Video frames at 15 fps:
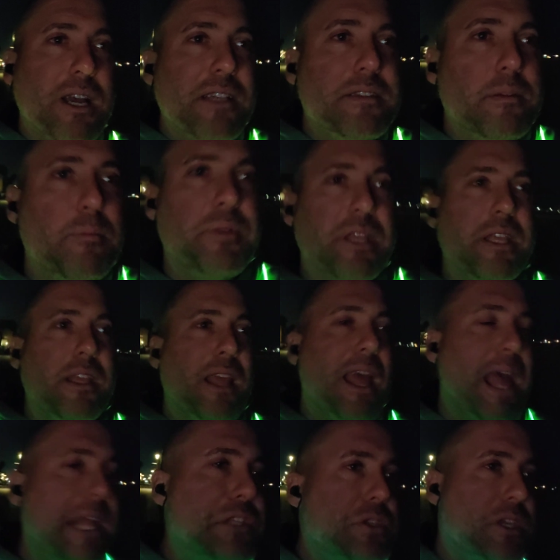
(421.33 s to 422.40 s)
you guys to be
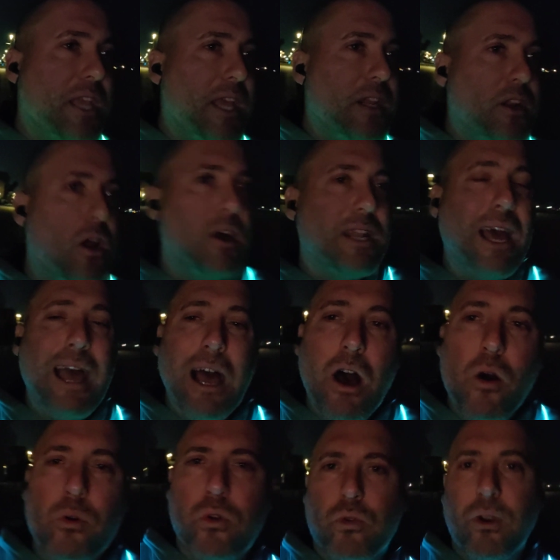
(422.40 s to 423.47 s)
educated on
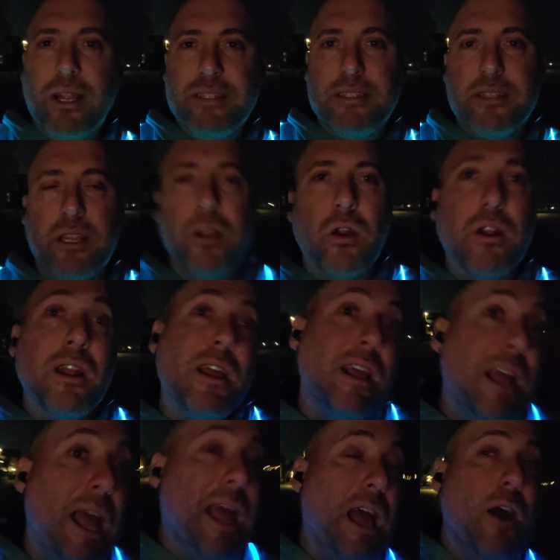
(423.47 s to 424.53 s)
how crazy they are,
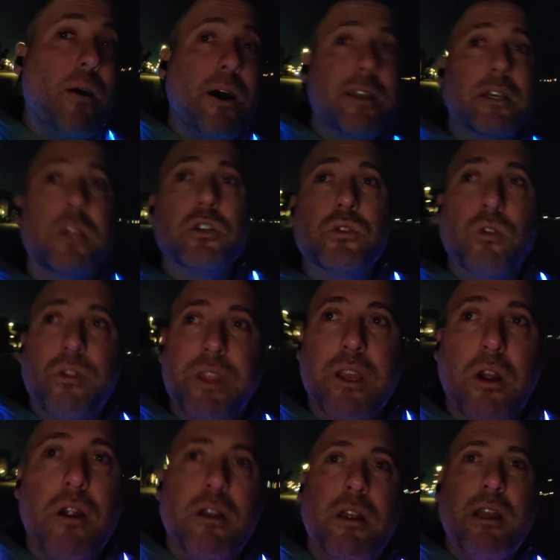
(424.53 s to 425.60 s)
how out of control
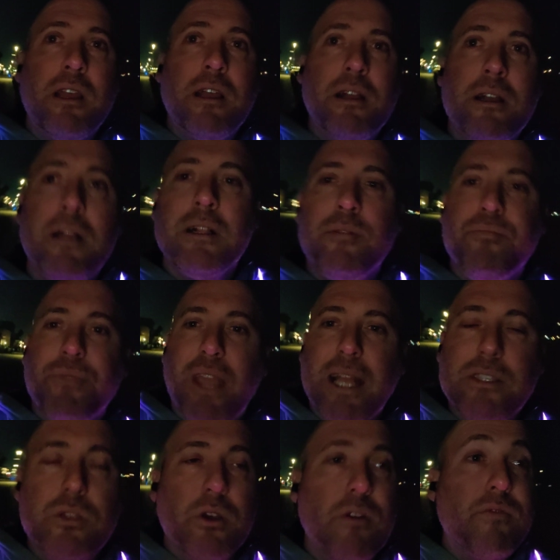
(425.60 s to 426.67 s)
they are,
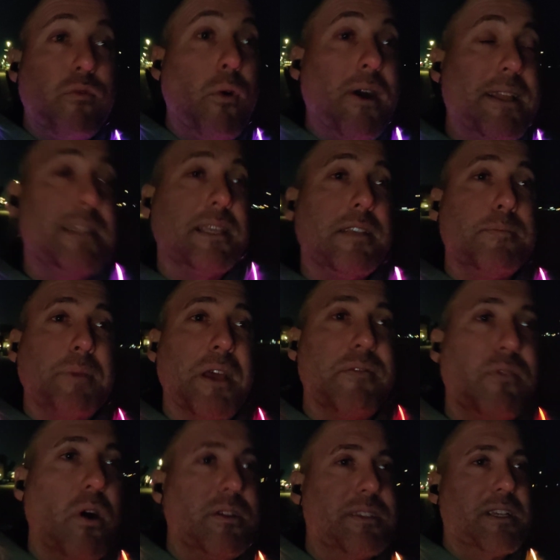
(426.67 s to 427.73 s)
and to avoid these
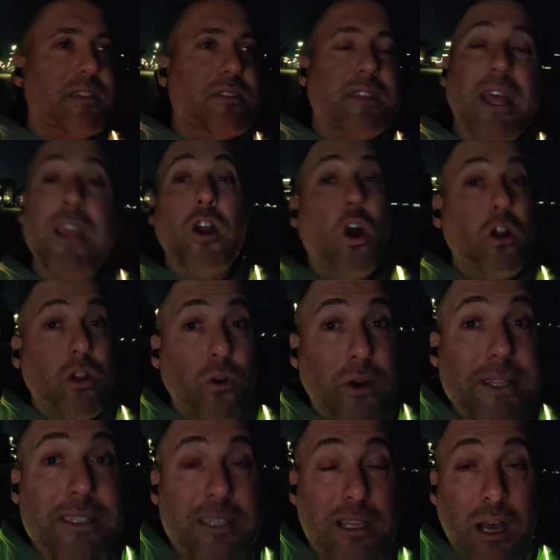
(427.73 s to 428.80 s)
pitfalls because they are
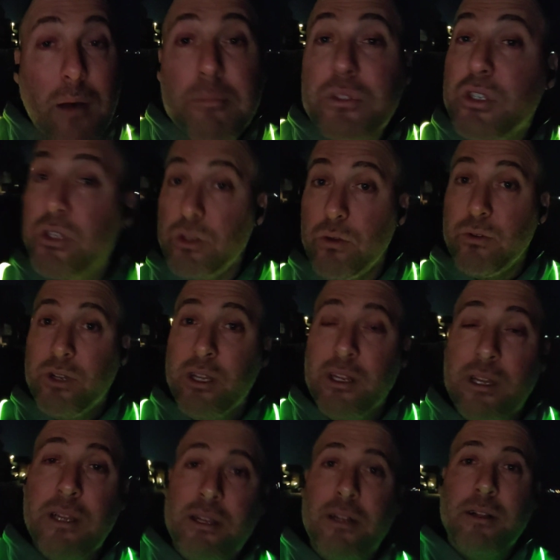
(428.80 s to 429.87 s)
going to come to you,
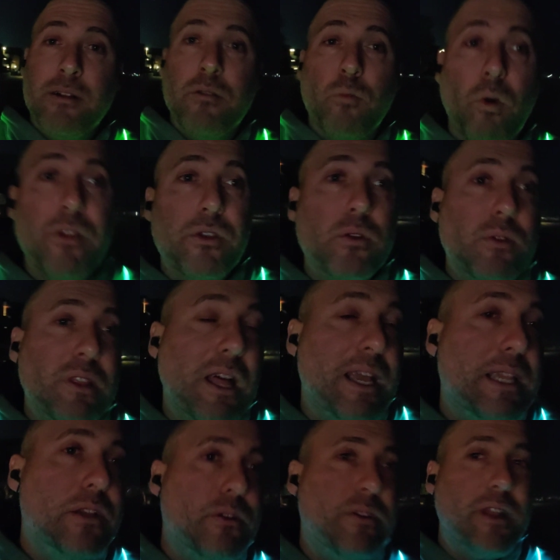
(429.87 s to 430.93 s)
whether you
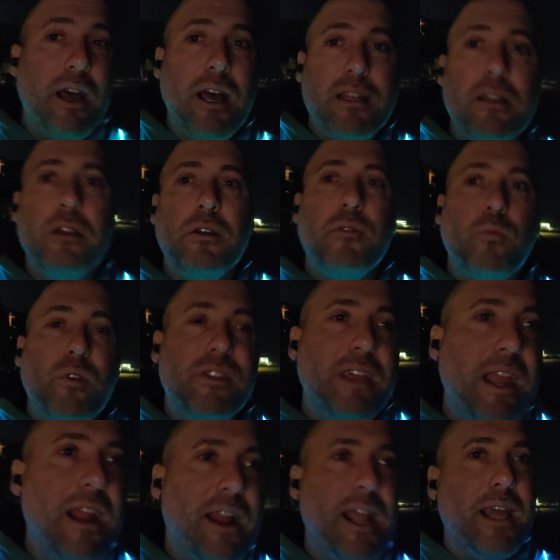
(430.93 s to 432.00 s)
like it or not, with
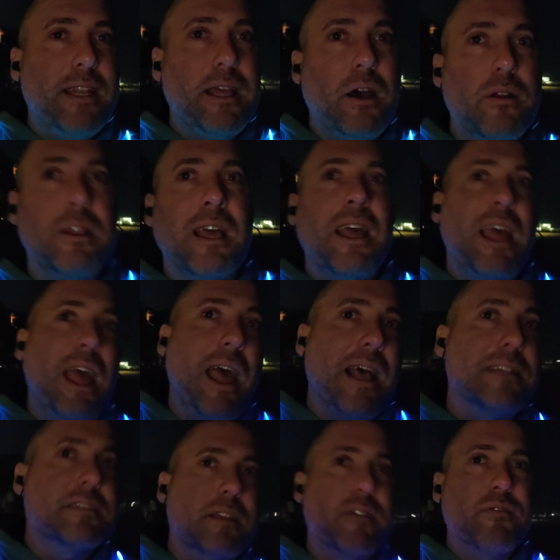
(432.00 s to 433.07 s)
the handout
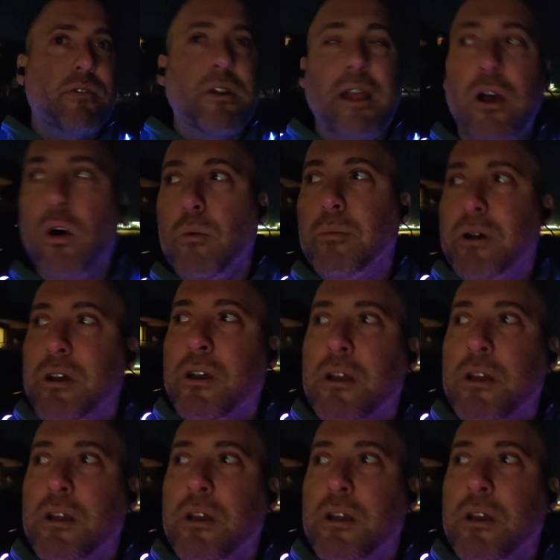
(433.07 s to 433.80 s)
asking for help.